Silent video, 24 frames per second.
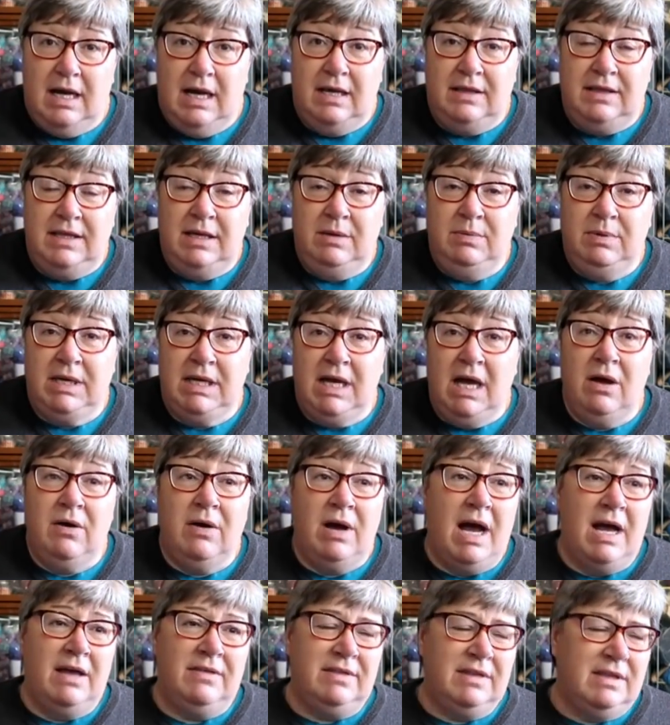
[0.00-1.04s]
and there we
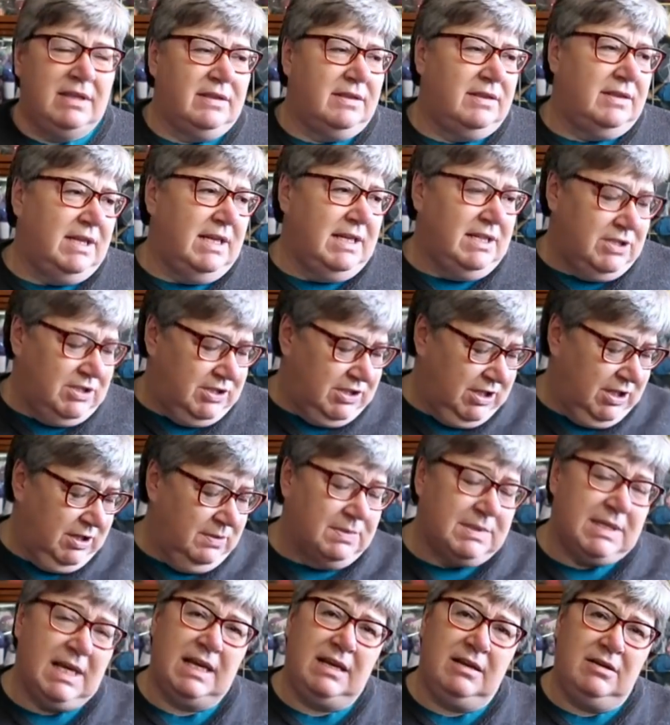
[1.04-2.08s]
go. And these
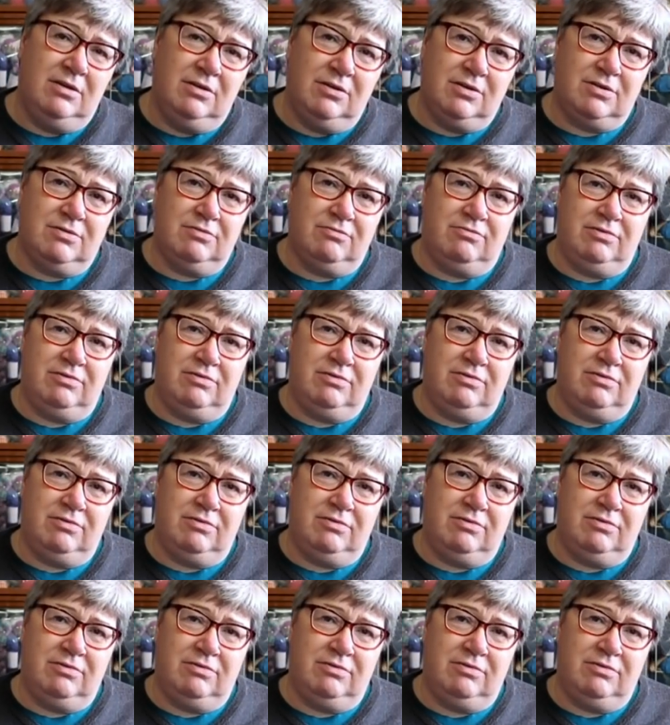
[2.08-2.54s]
tubes, they look